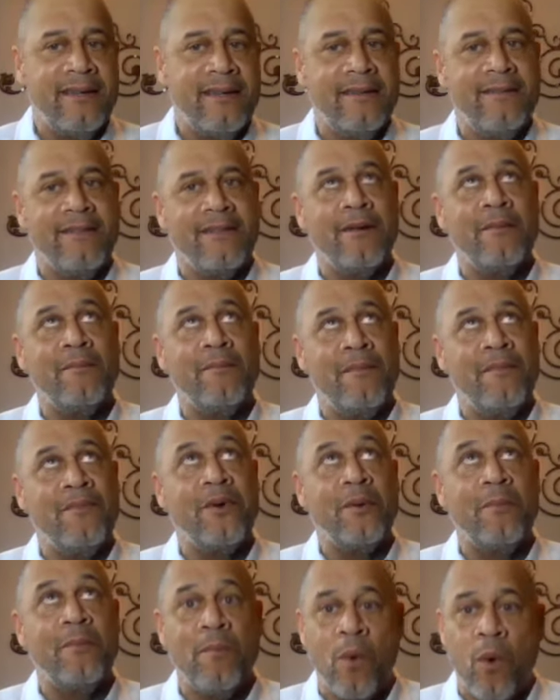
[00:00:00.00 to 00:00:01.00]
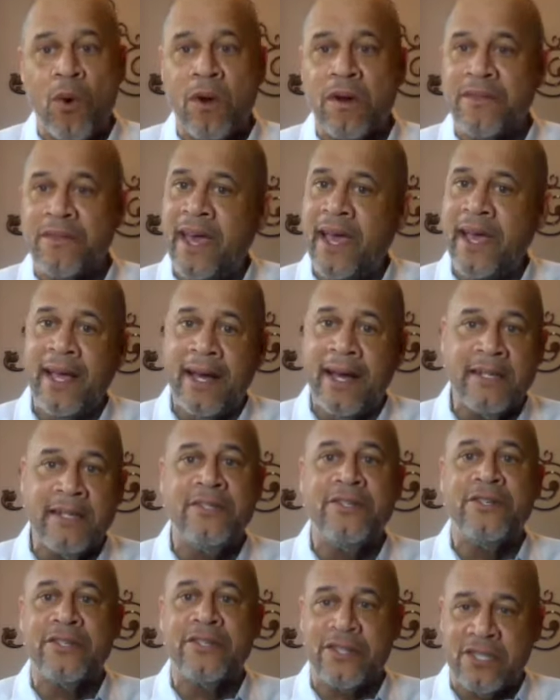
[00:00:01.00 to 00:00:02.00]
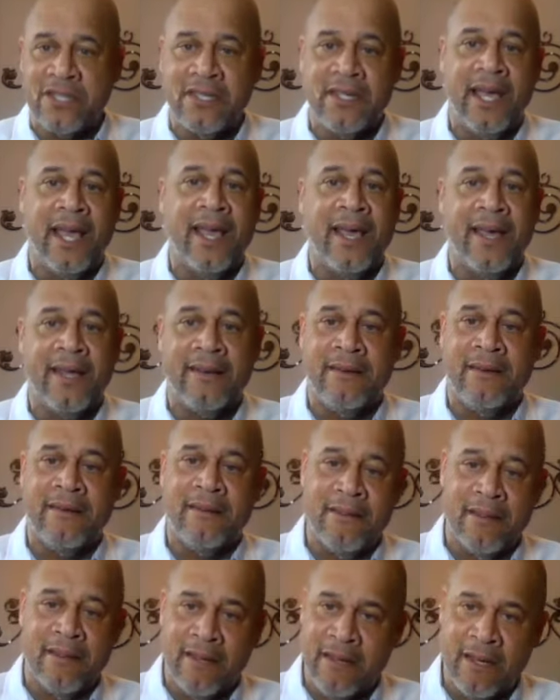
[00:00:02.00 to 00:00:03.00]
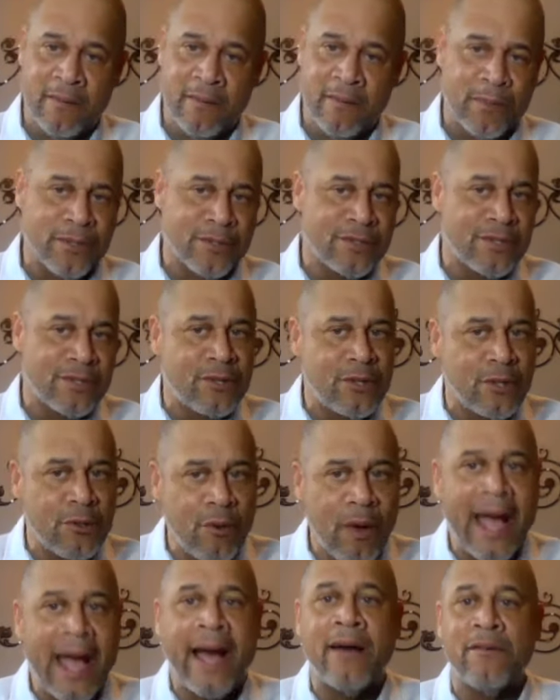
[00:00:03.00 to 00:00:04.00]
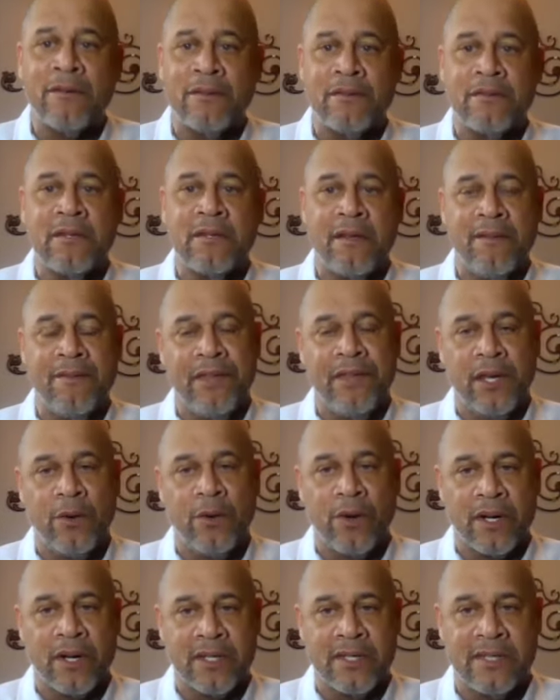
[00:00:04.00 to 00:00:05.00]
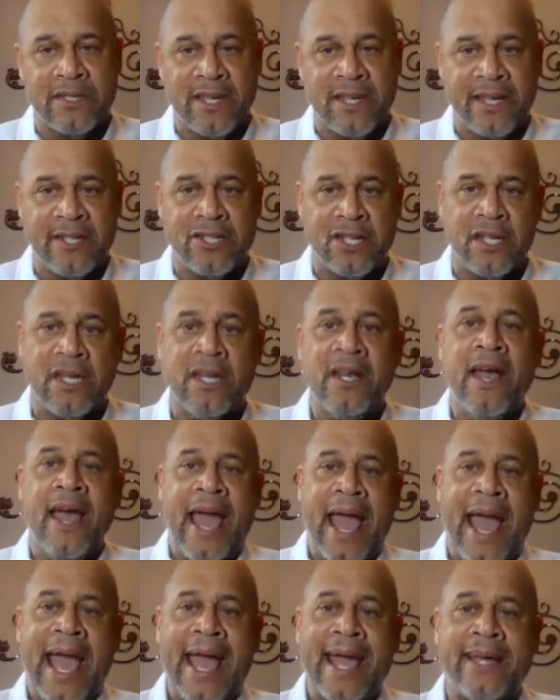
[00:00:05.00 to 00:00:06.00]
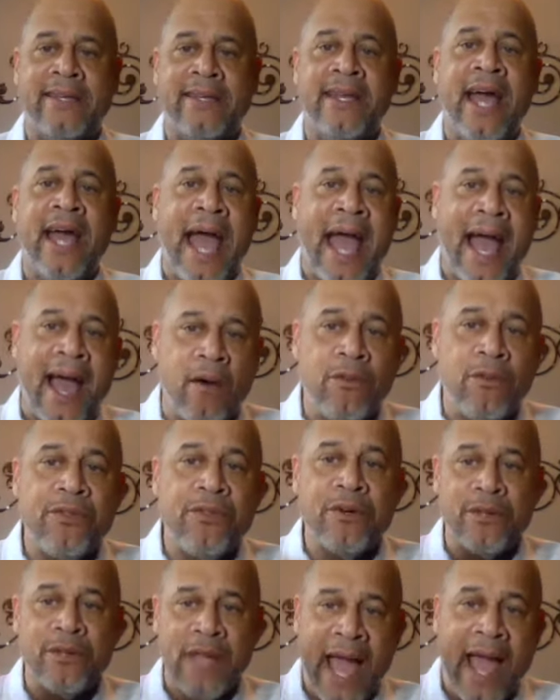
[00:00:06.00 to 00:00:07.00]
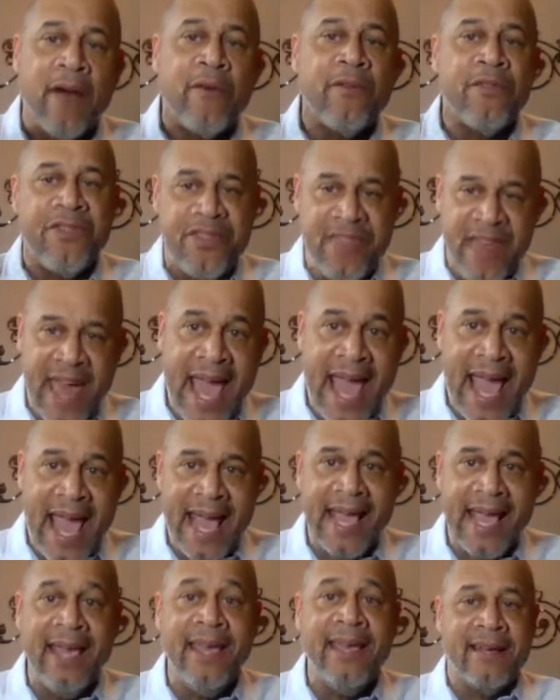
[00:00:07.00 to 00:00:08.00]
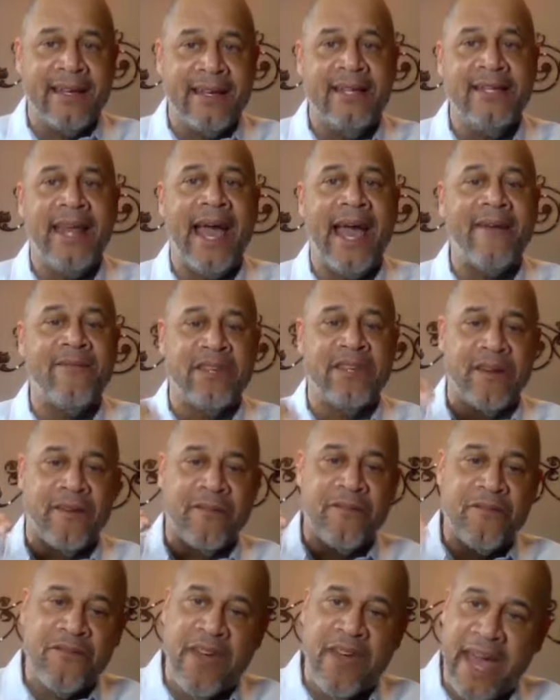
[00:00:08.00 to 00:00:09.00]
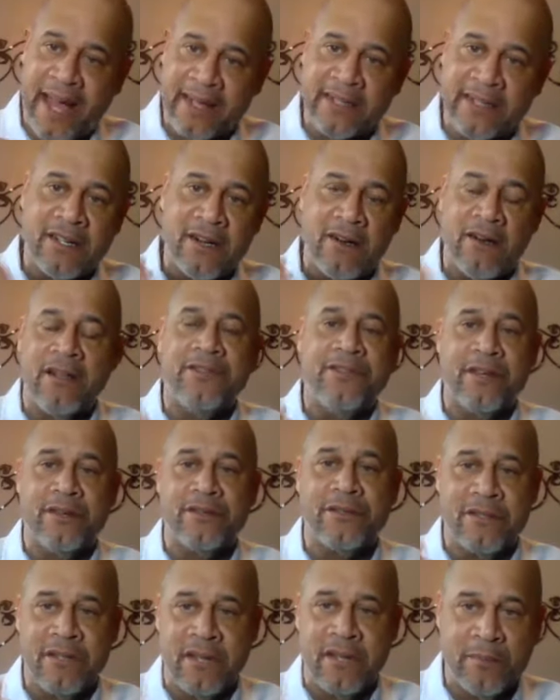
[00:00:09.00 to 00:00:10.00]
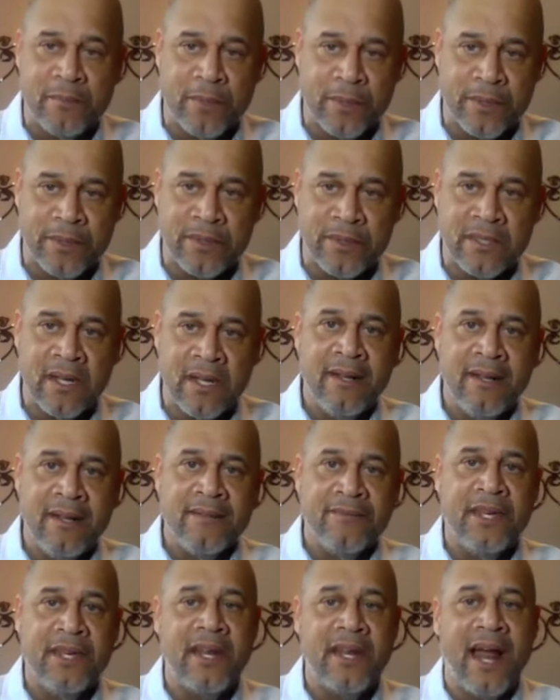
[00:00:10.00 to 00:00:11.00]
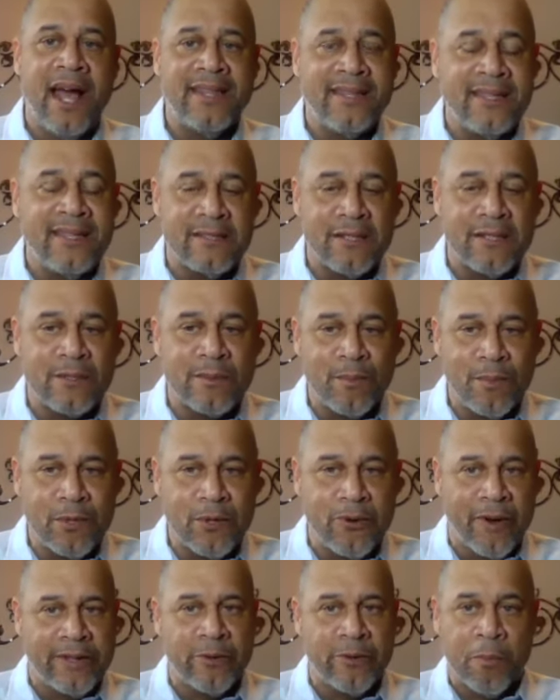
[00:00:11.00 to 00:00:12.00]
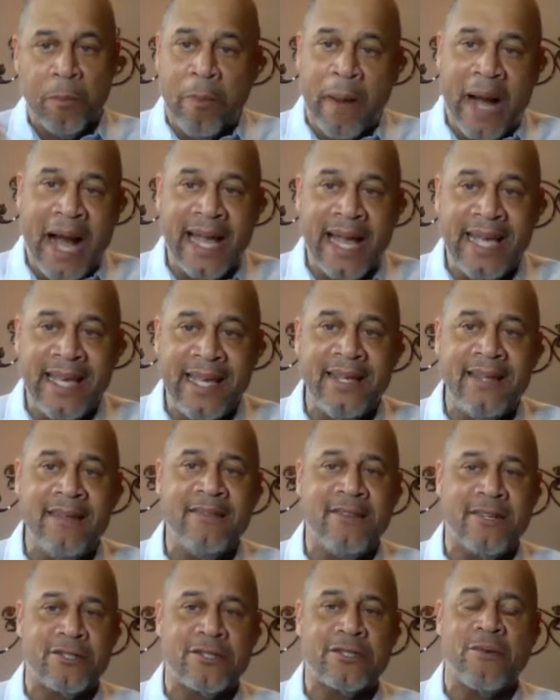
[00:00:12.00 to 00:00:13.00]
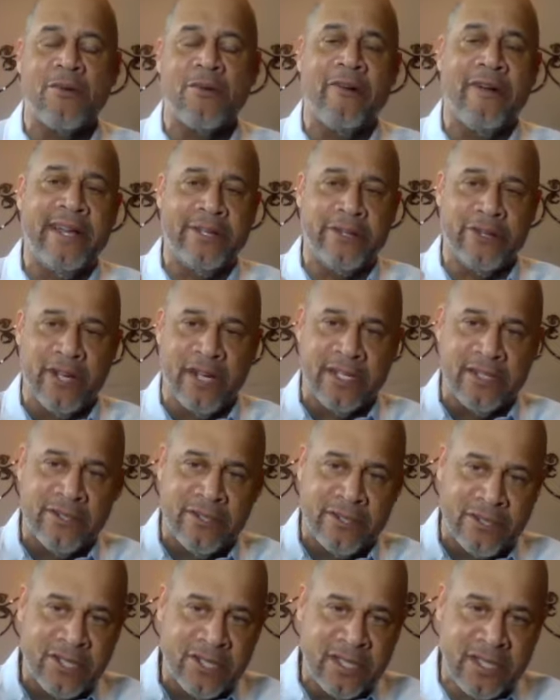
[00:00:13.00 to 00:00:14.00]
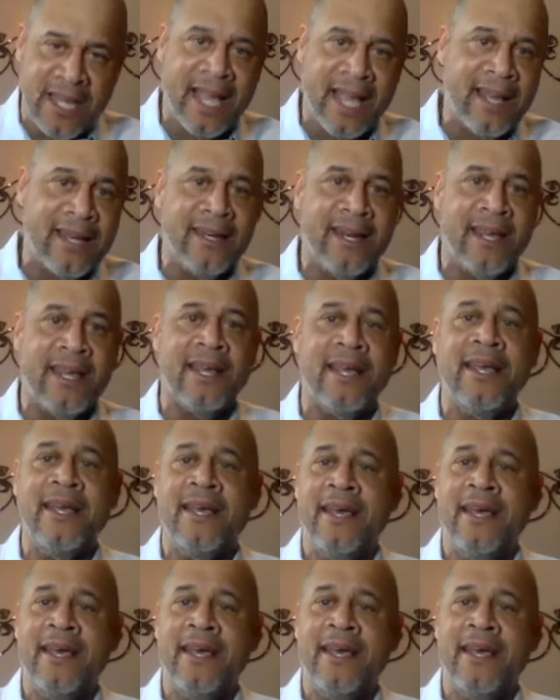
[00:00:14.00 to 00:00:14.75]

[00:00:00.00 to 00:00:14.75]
The more they understand the numbers throughout the organization and how they can have an effect on those numbers, then I think there's greater buy-in, there's greater understanding.